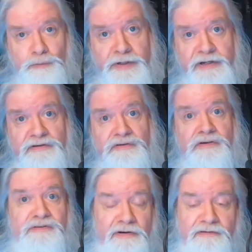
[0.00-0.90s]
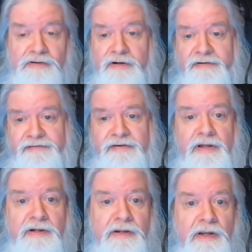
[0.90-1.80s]
reached to such an
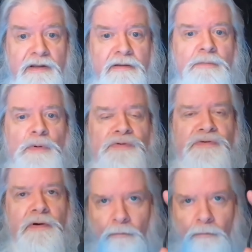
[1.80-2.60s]
extent that most